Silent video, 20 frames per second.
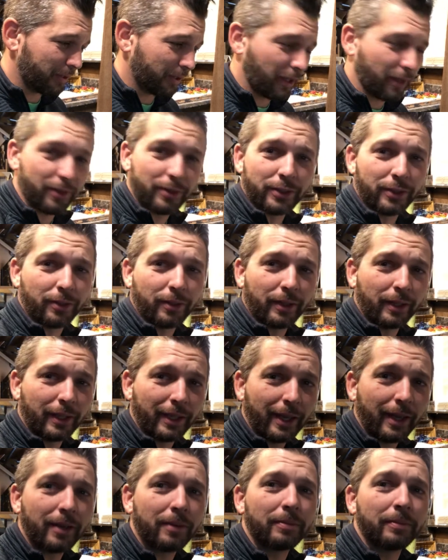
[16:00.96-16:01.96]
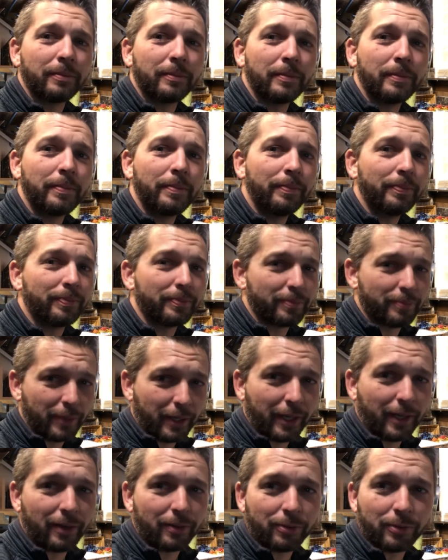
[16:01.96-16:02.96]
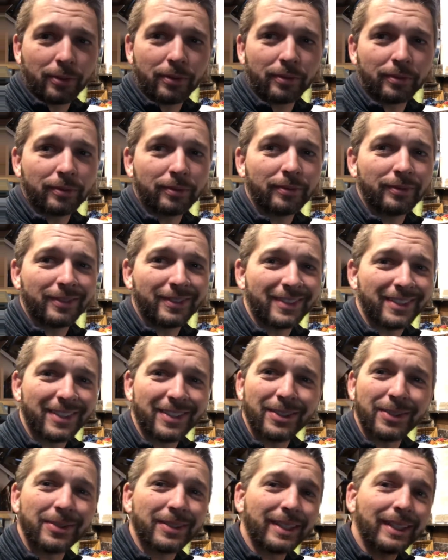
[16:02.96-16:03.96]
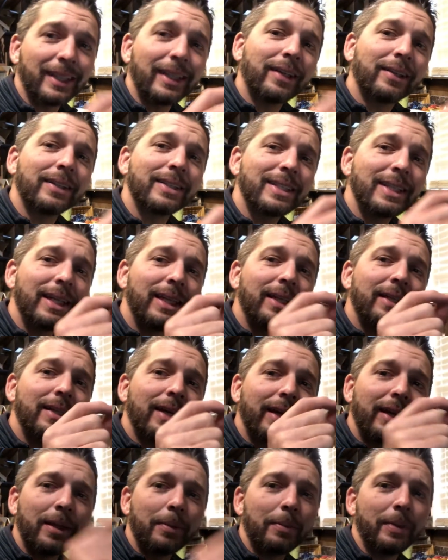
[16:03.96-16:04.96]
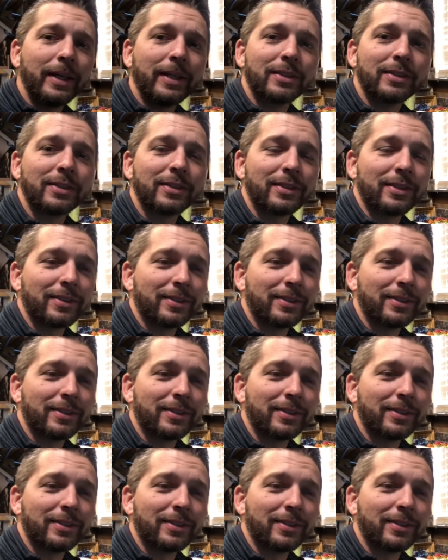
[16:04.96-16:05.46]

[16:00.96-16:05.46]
colors you can get. Be careful. Just use little teeny tiny bits.